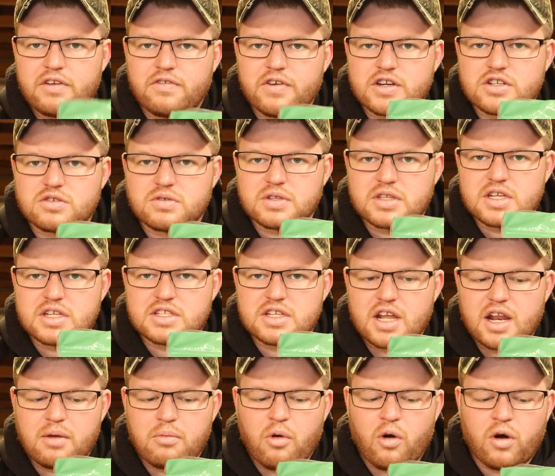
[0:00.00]
fish with these
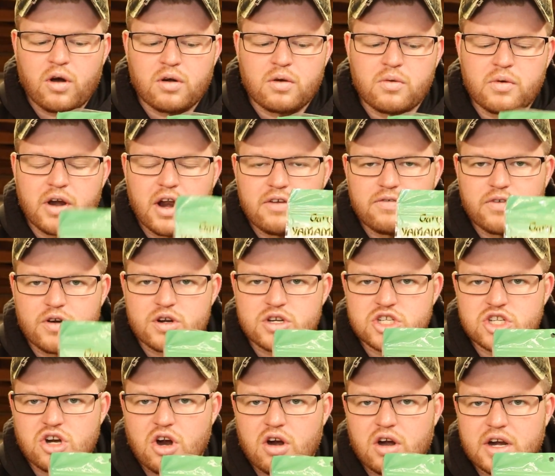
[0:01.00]
anymore. When I first
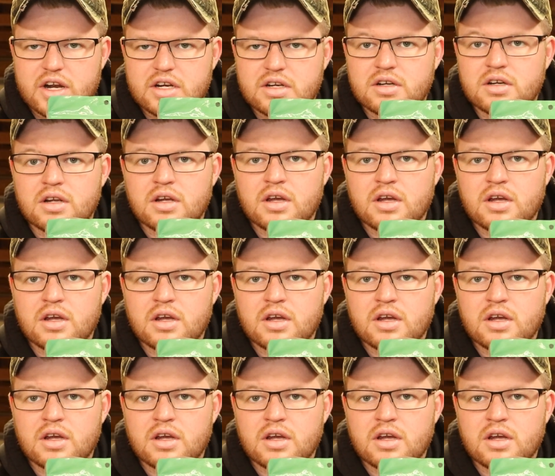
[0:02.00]
started,